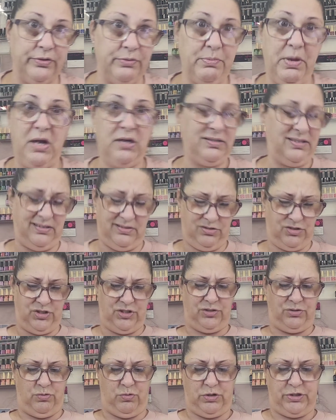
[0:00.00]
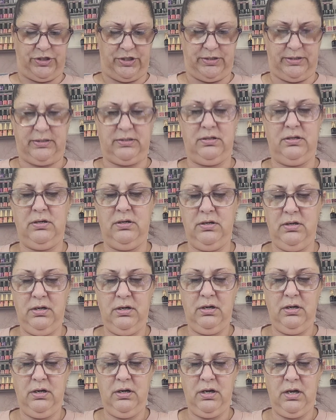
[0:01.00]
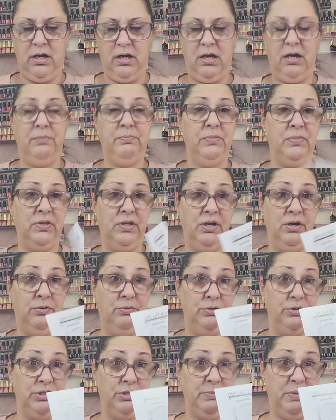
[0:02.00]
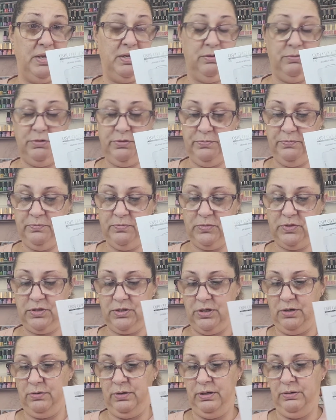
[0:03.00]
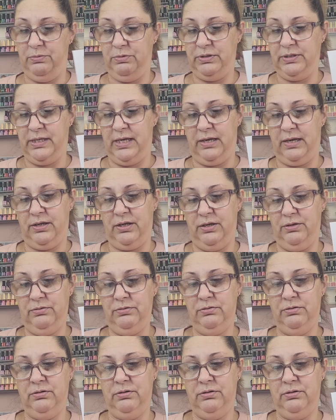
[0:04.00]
The boxing's just gorgeous. The owner's manual, so it will tell you